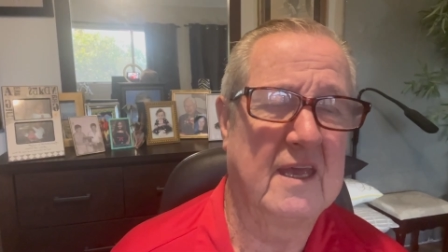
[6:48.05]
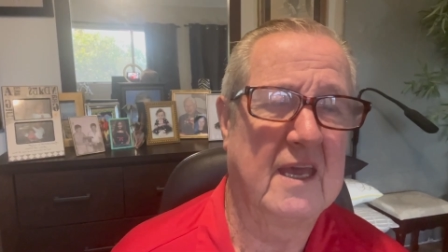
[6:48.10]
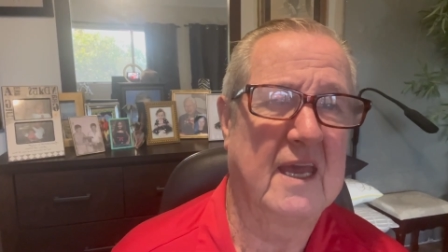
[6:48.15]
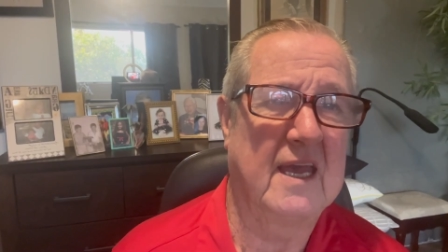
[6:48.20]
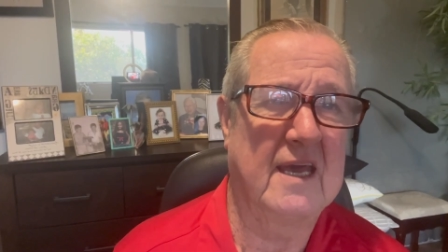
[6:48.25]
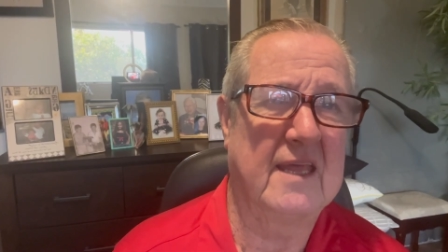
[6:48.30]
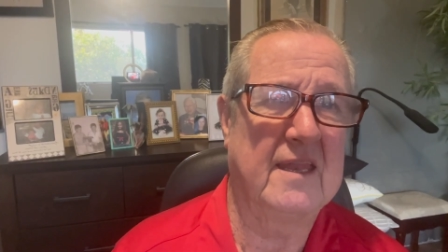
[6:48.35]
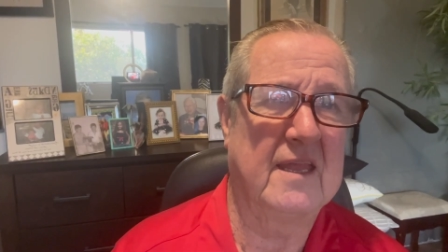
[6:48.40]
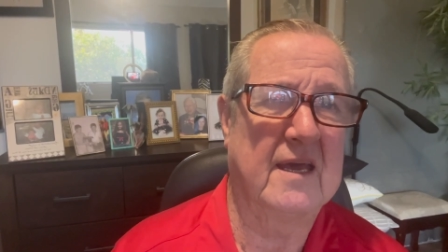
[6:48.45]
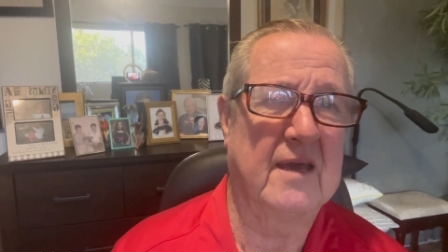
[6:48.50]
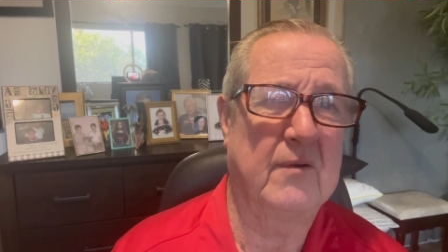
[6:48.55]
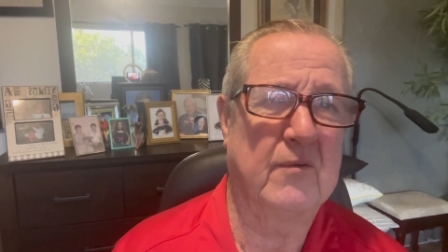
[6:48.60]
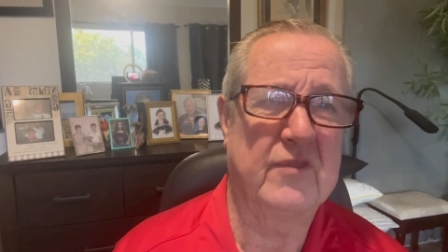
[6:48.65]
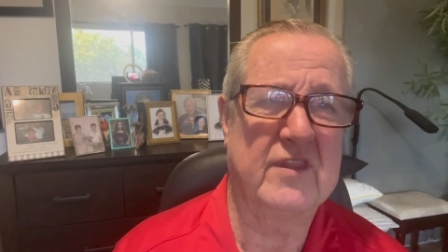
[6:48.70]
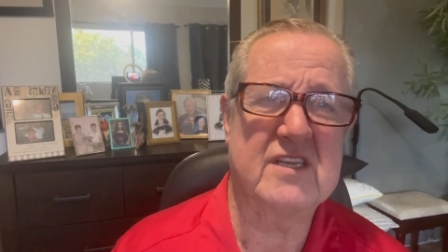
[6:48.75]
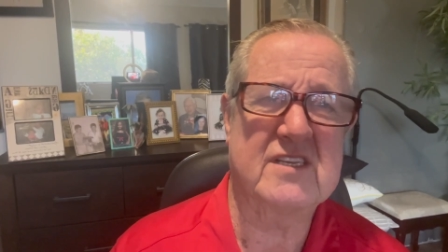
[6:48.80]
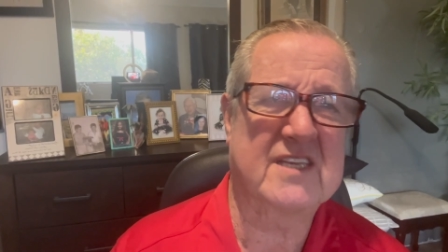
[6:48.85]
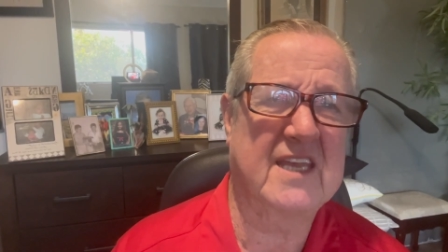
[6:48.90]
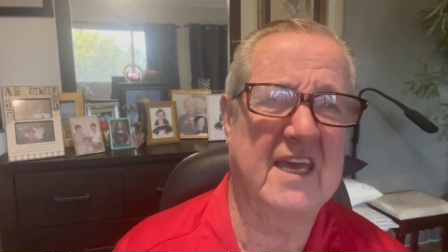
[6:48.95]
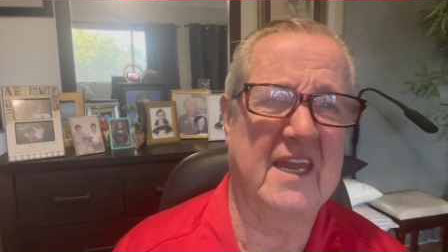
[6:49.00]
And
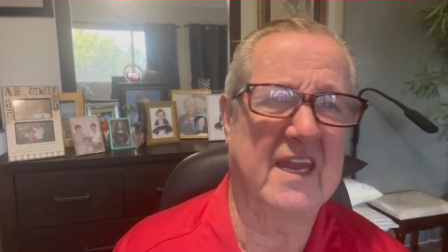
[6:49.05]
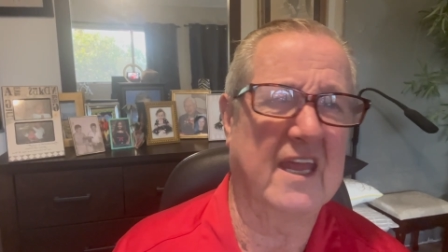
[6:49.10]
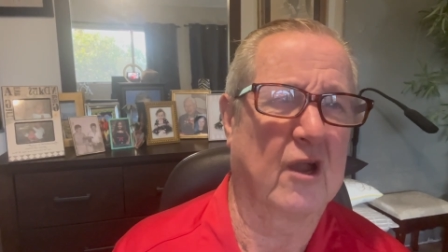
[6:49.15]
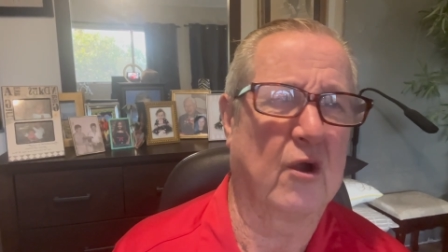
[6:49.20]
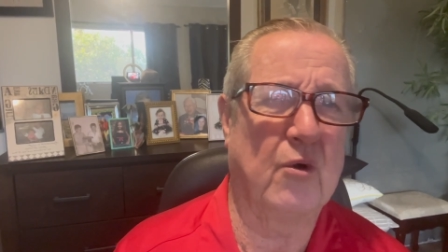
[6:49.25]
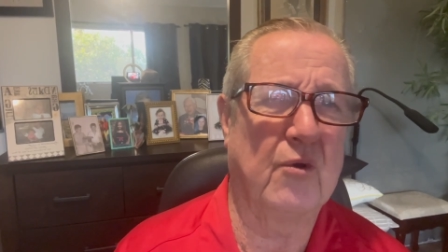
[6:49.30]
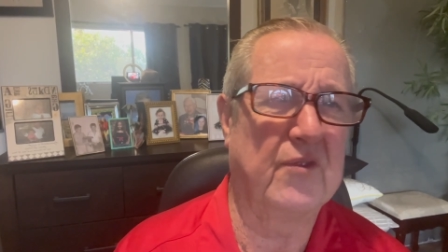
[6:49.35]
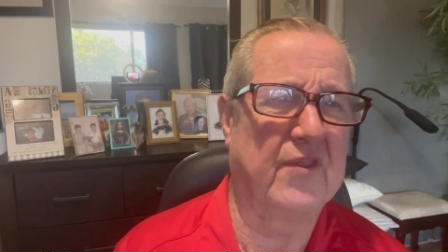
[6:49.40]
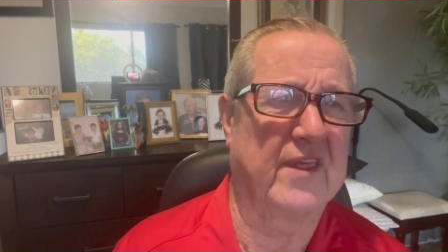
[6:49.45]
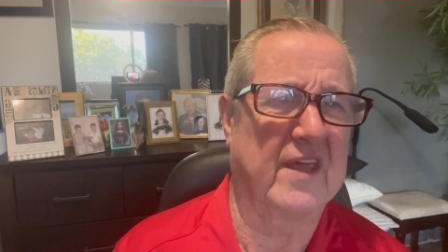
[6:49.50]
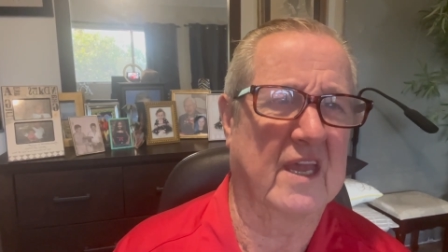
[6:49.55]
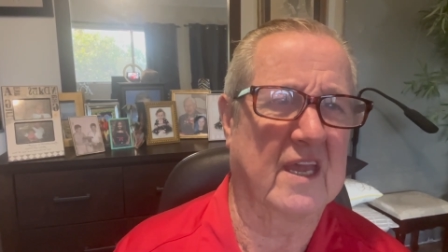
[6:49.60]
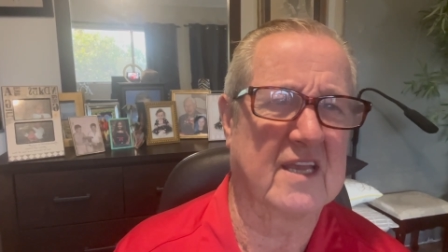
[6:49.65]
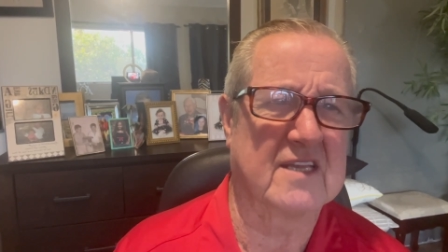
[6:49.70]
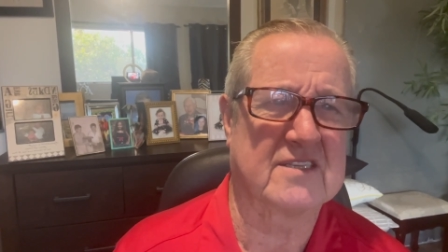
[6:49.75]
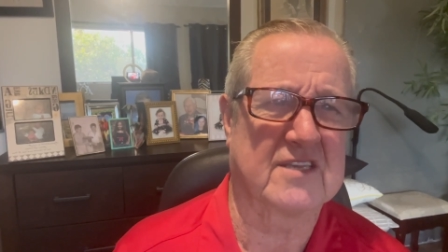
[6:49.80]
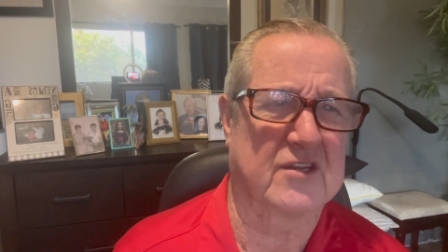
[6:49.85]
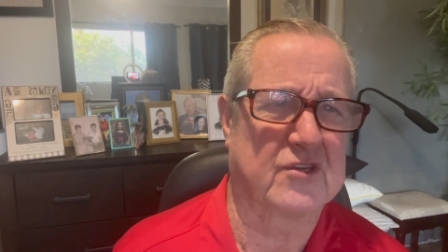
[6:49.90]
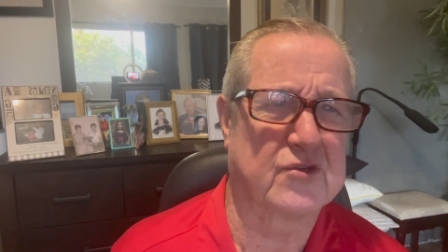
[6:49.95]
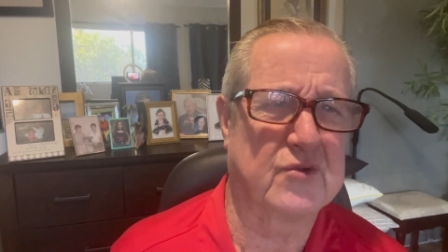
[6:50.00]
this getting old thing
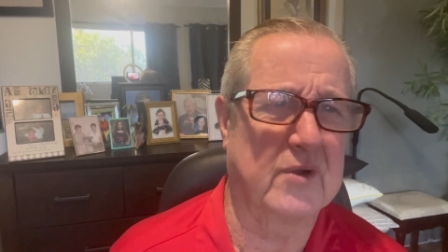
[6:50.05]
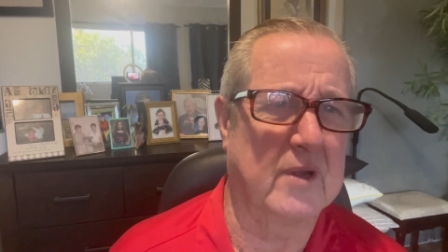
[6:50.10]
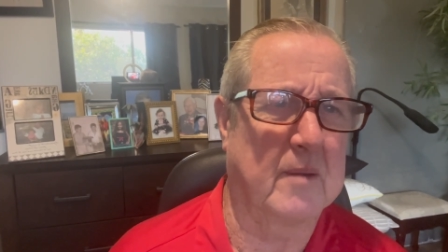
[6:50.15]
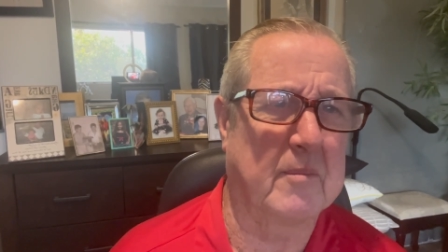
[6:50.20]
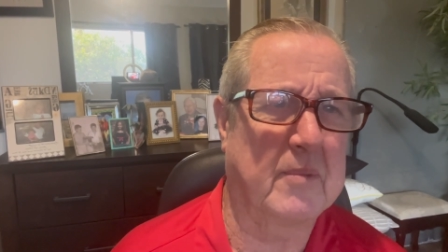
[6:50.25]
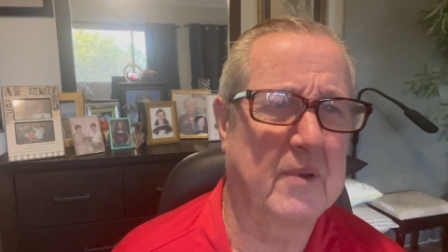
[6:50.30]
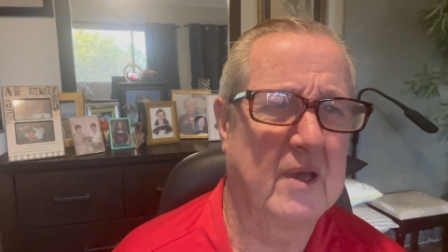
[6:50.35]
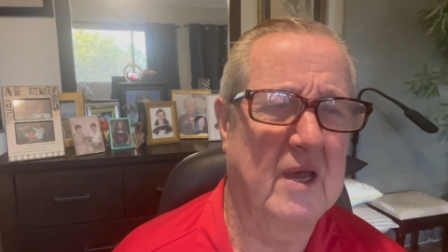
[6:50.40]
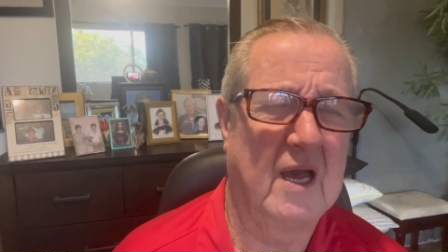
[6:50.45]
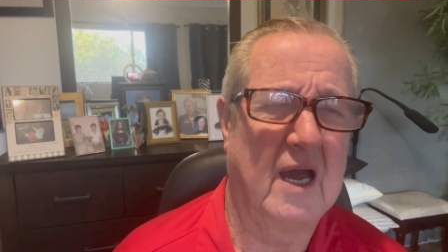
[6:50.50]
is a trip.